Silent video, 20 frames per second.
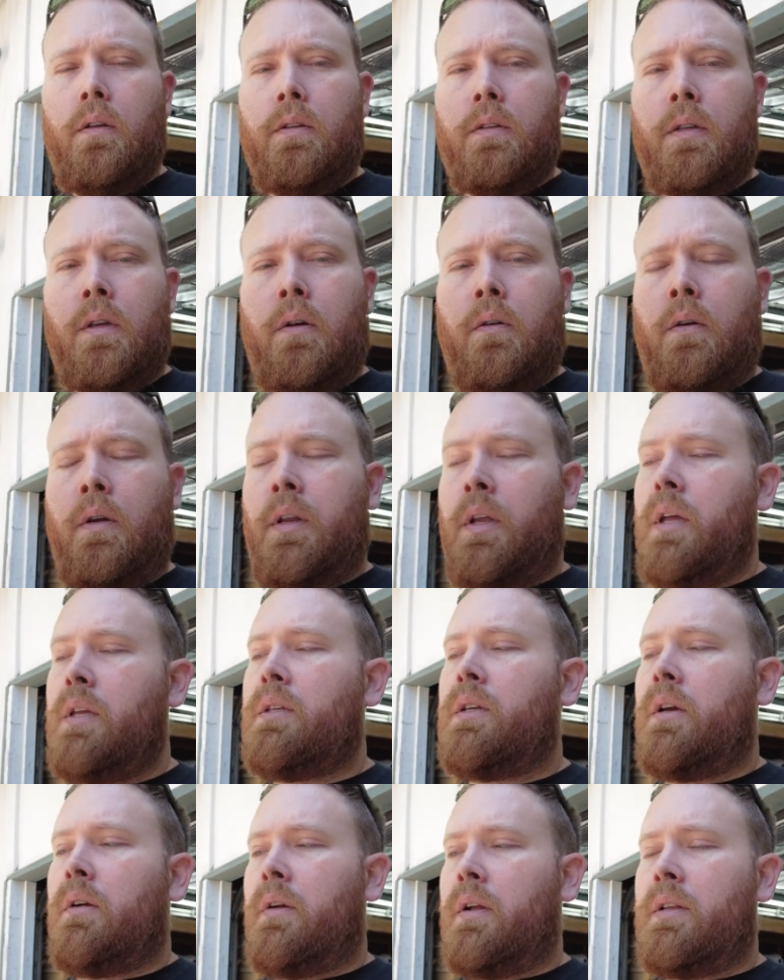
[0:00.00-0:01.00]
So an
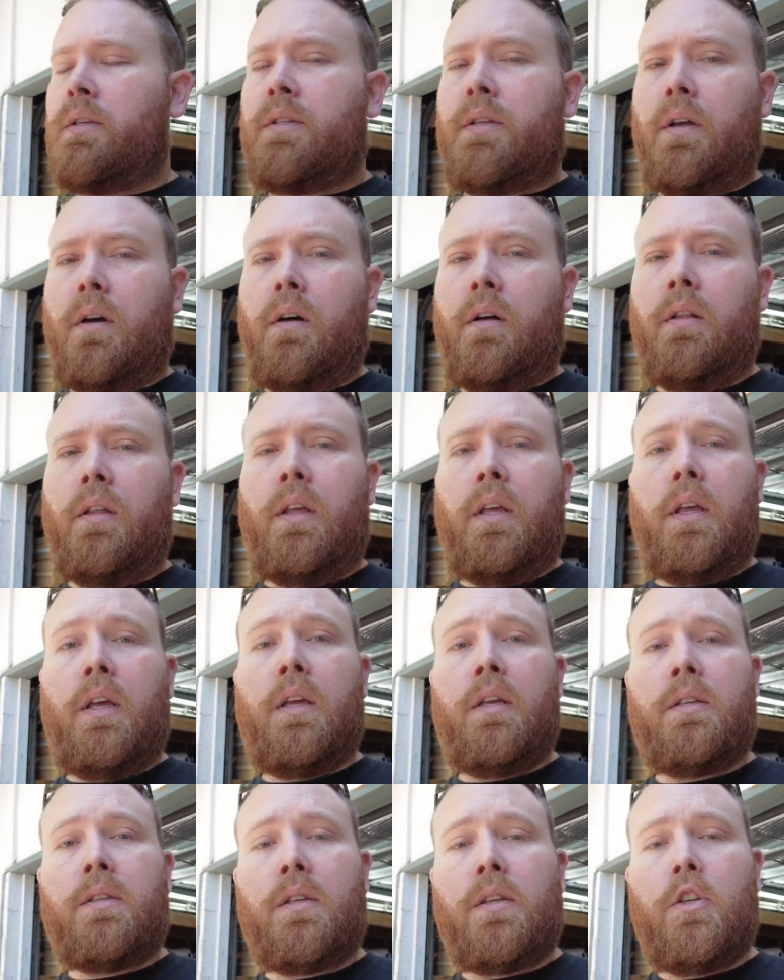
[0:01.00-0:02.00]
easier install
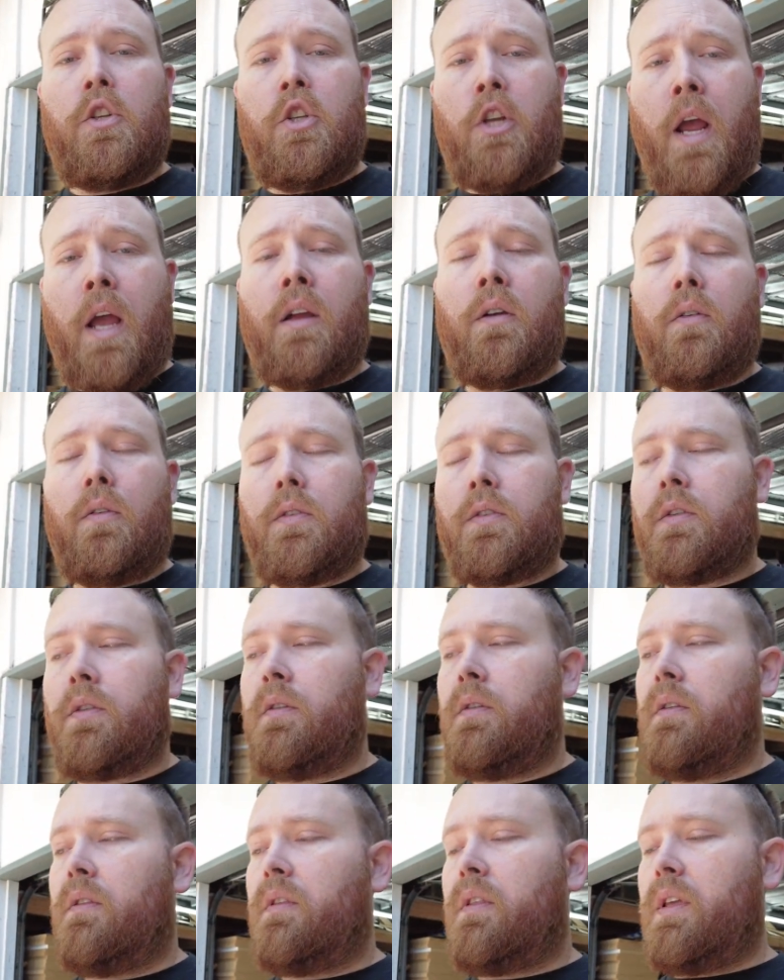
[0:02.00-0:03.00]
is shackles.
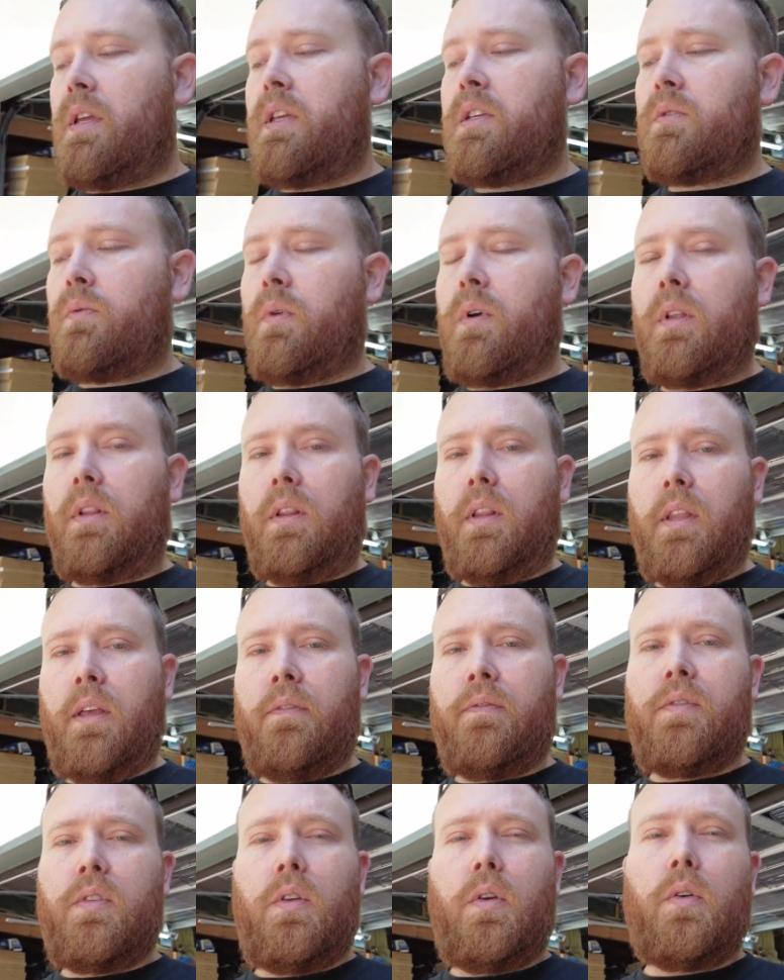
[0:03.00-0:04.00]
These will
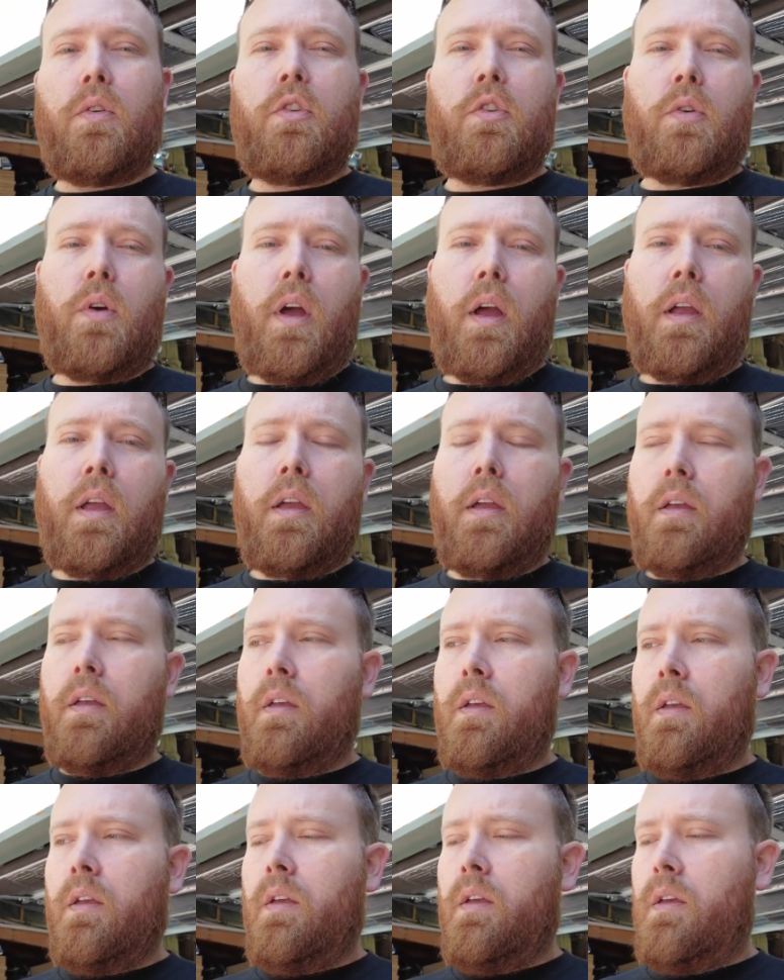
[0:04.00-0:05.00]
lift your truck
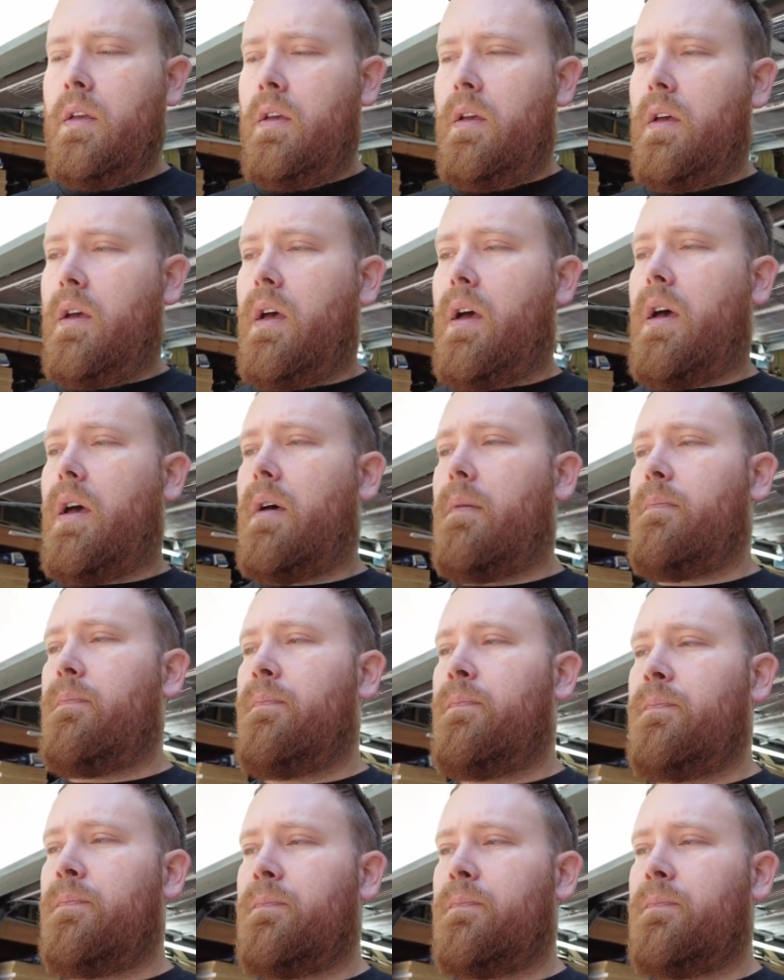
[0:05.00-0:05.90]
um,